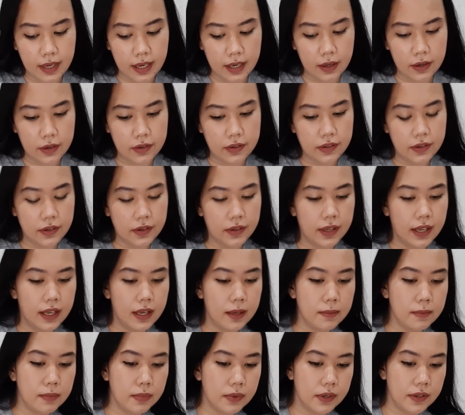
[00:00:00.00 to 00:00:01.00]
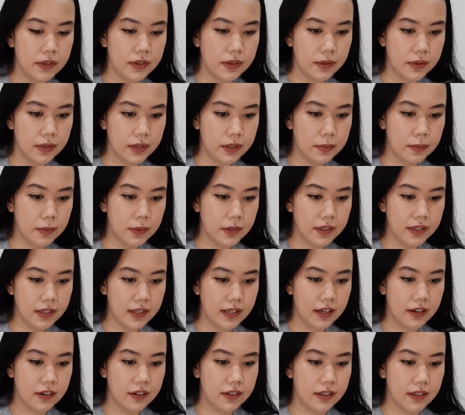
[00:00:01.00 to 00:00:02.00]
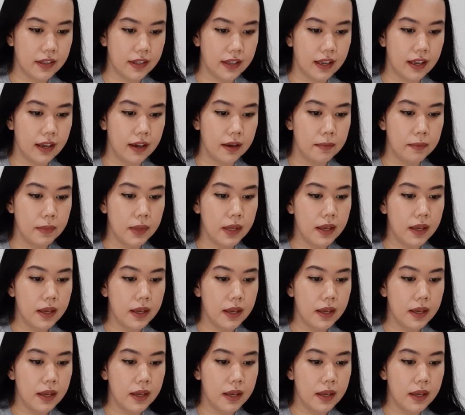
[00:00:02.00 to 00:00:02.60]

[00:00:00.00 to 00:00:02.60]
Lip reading: and also the Emperor. So this person, here's the thing, yeah.